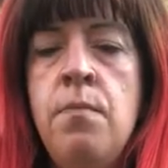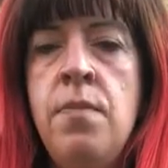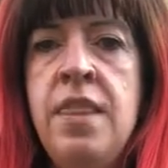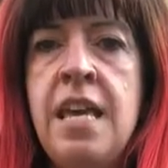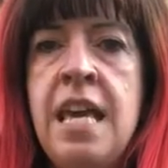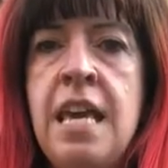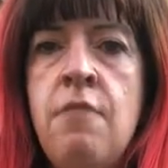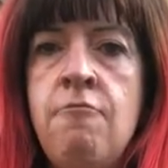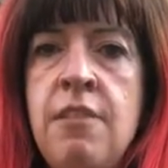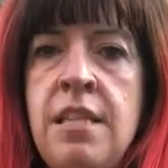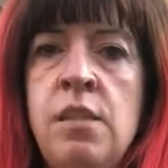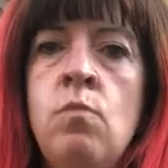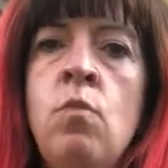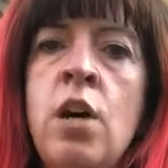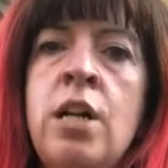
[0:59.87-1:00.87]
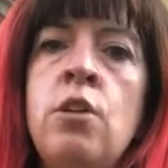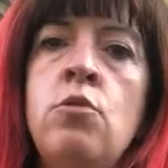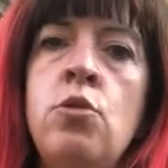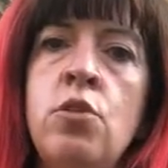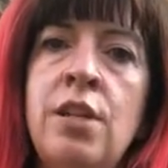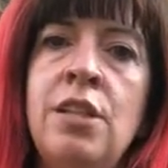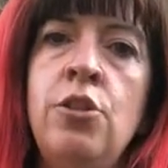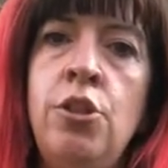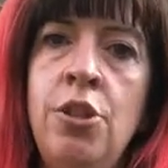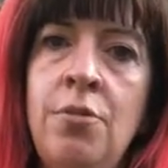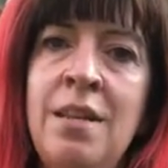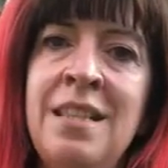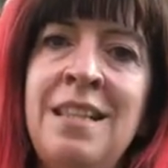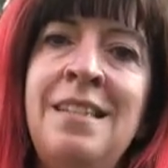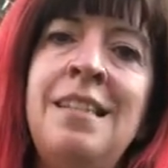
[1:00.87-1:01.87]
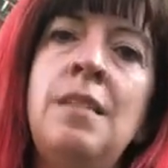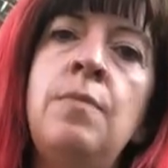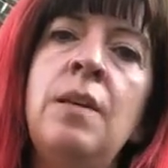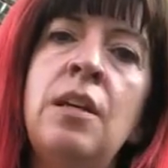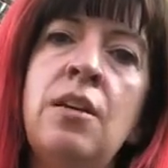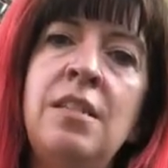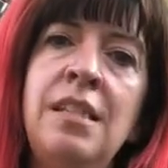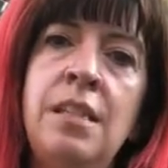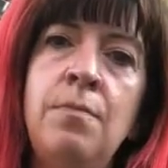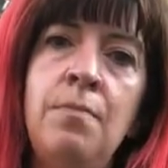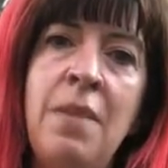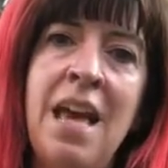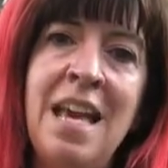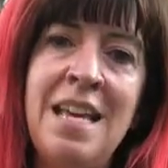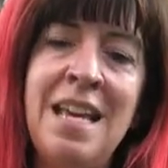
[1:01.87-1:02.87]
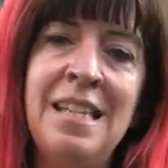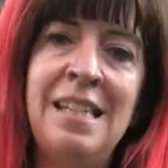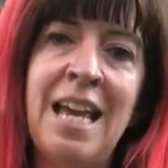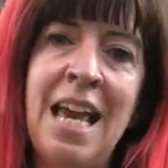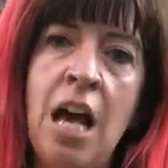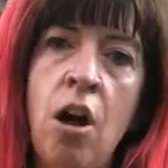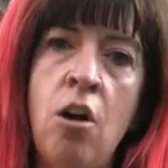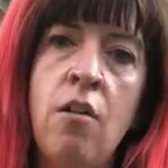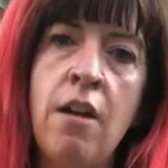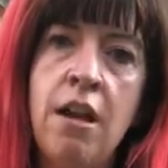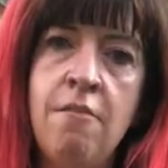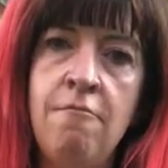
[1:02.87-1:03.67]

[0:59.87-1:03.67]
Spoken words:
The reason why your dog is doing this is because it is a high